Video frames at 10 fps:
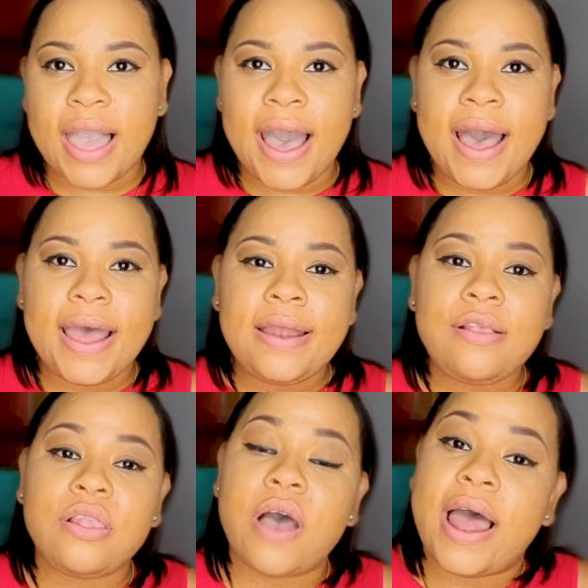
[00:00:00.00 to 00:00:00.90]
And
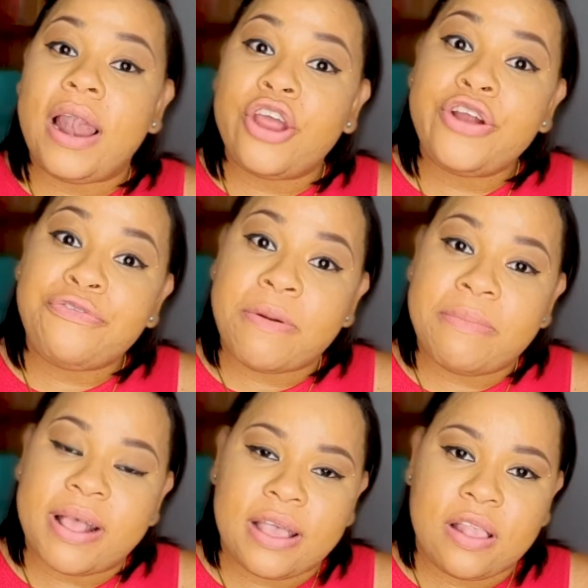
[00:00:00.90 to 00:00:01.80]
so I learned from
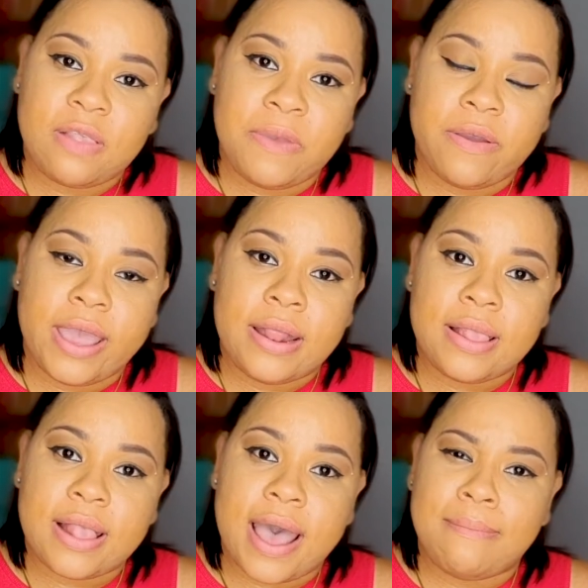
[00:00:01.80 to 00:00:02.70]
that experience,
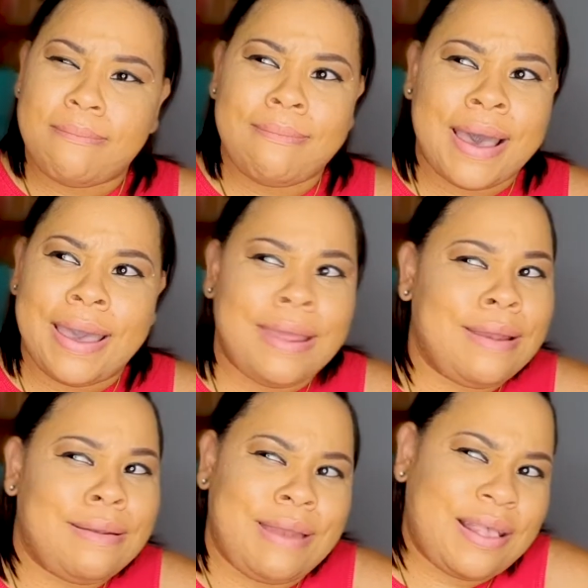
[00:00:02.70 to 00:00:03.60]
and my
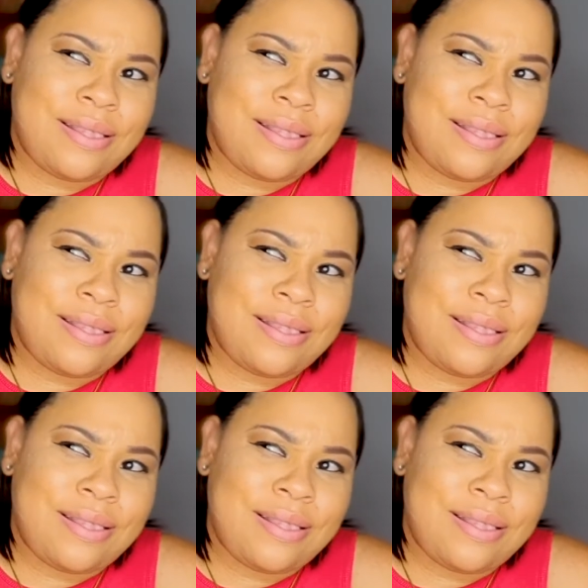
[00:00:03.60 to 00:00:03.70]
next